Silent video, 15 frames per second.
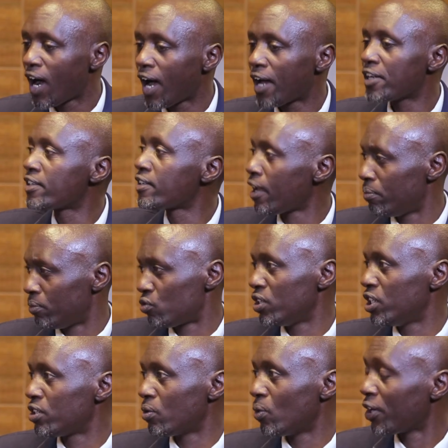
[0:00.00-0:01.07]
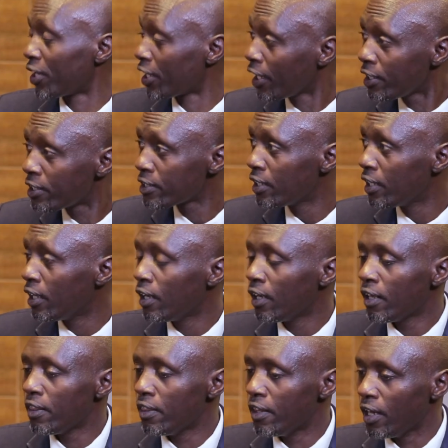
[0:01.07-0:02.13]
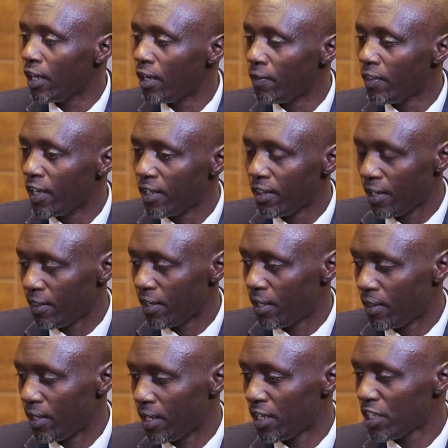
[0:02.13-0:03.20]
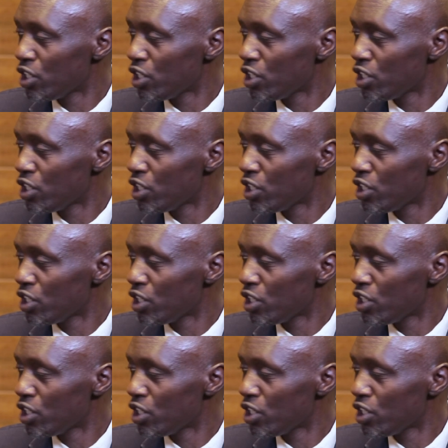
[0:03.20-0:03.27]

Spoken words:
had time to interrogate the